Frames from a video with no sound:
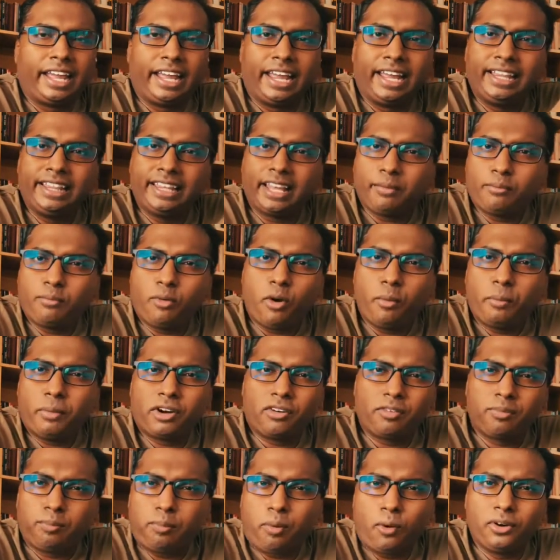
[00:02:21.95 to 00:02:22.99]
in that moment
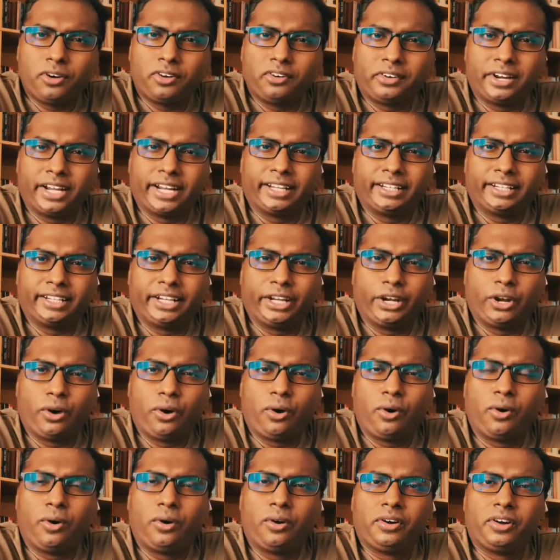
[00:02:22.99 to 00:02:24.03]
of pondering, you
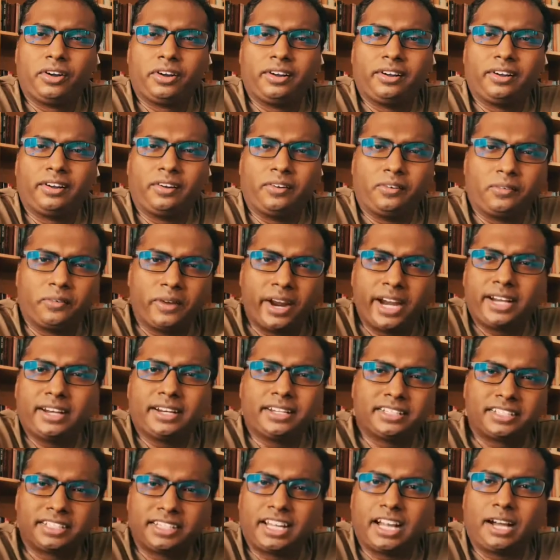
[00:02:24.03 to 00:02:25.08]
know,
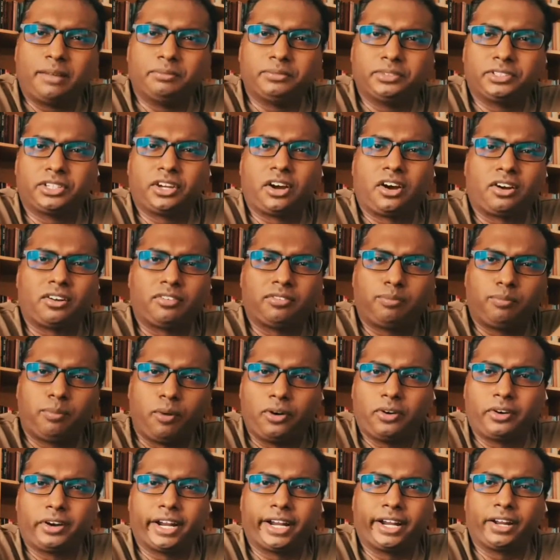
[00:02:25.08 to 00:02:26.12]
greatness comes out of
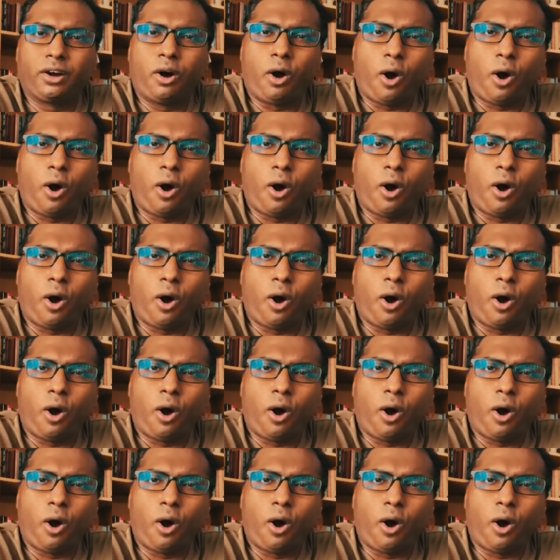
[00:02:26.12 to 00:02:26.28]
pondering.